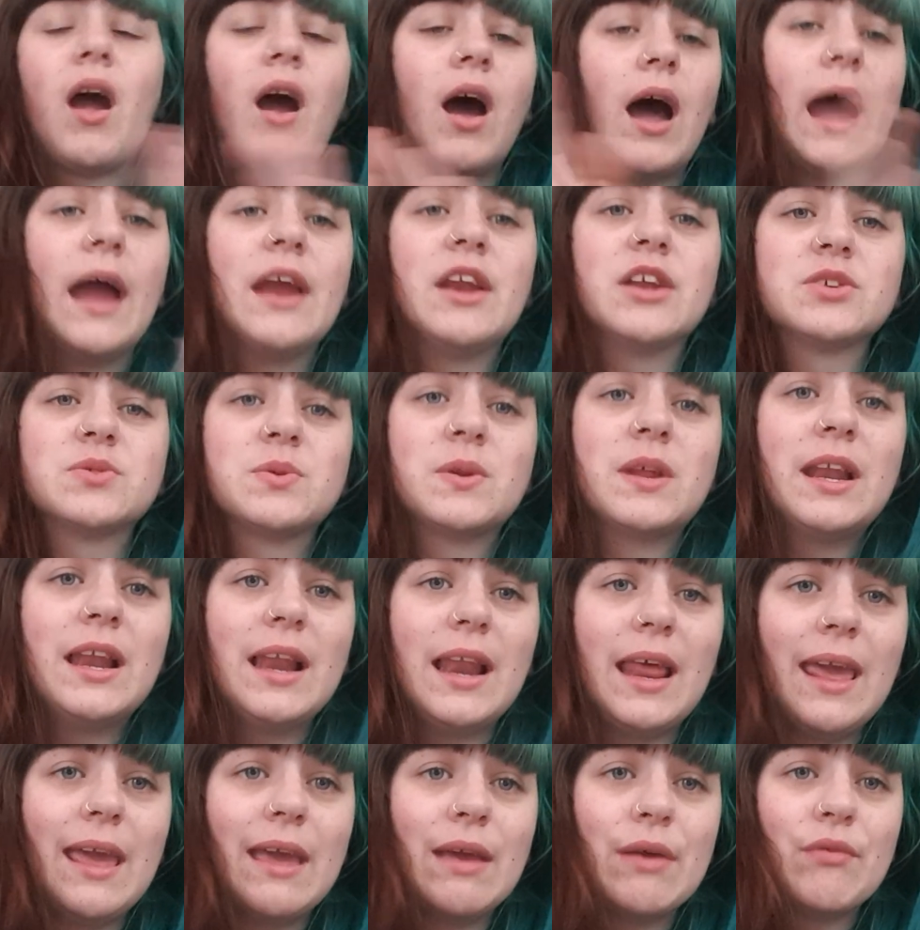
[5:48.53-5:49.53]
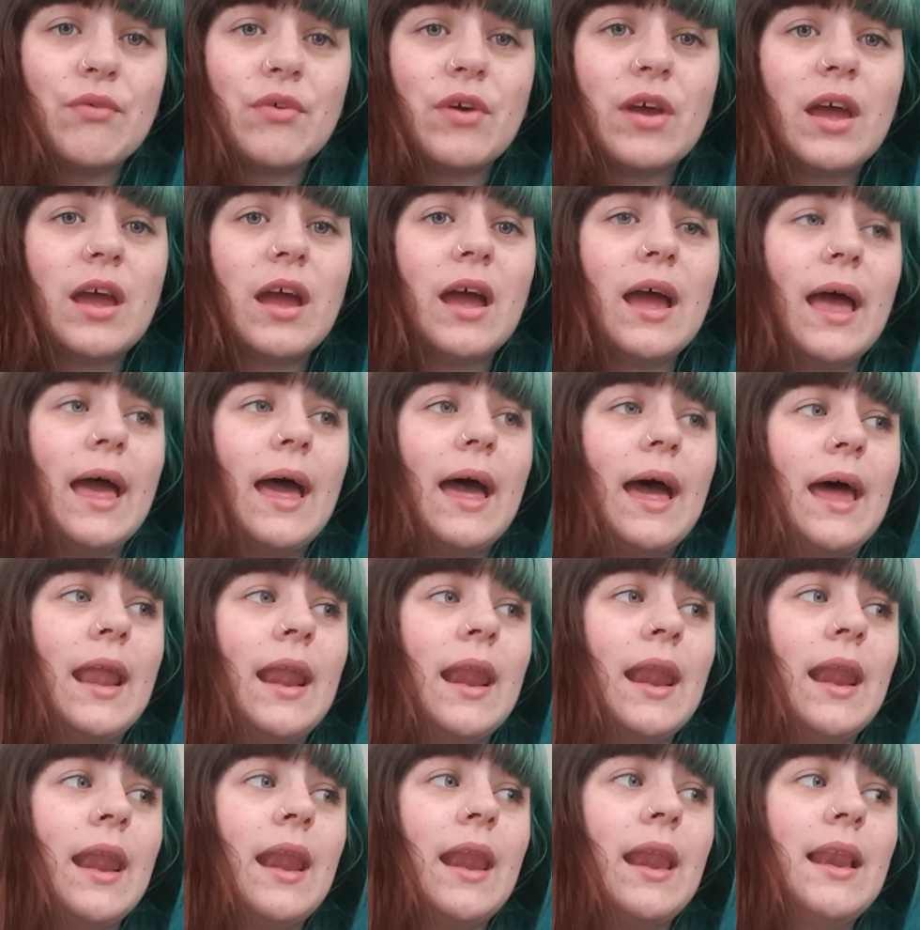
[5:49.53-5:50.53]
I just want to live,
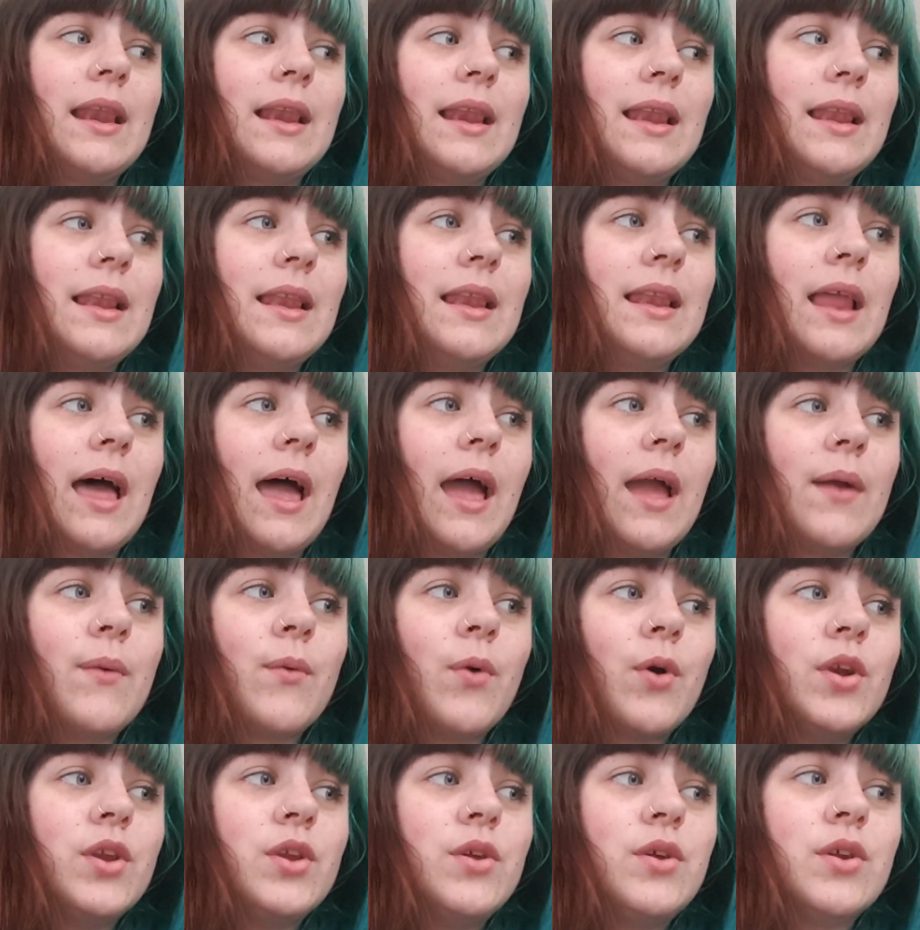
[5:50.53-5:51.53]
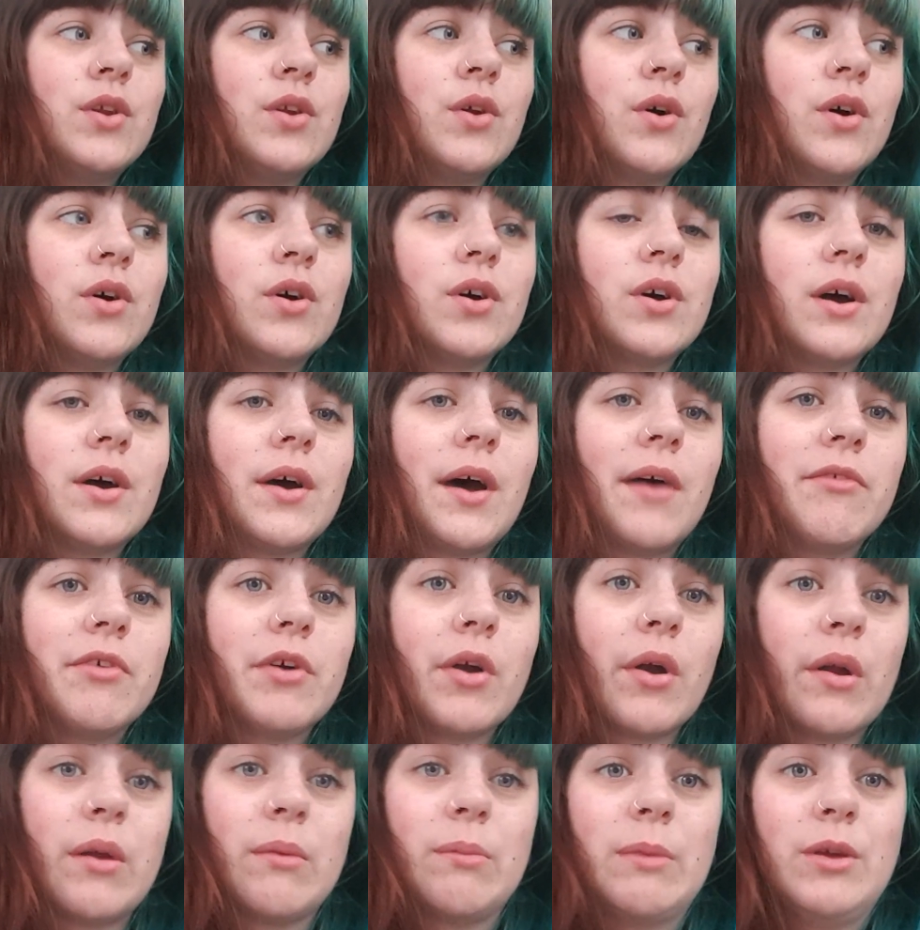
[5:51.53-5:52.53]
and I want you to not have a
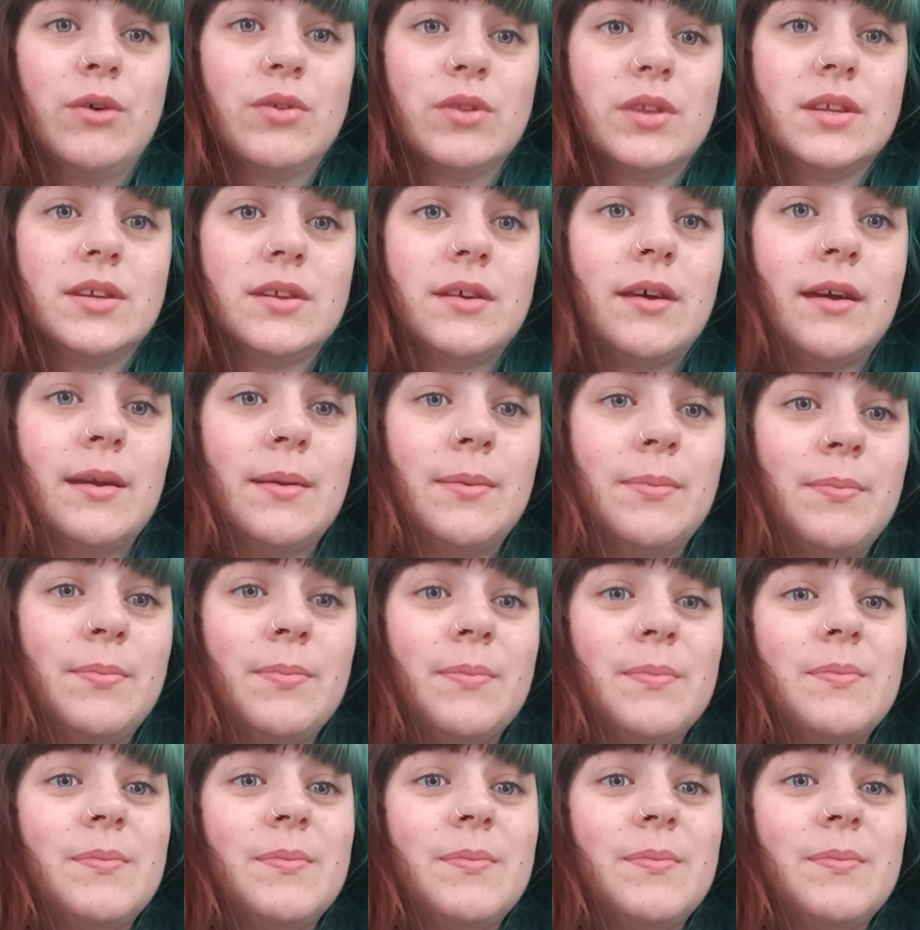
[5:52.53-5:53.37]
go at me all the time.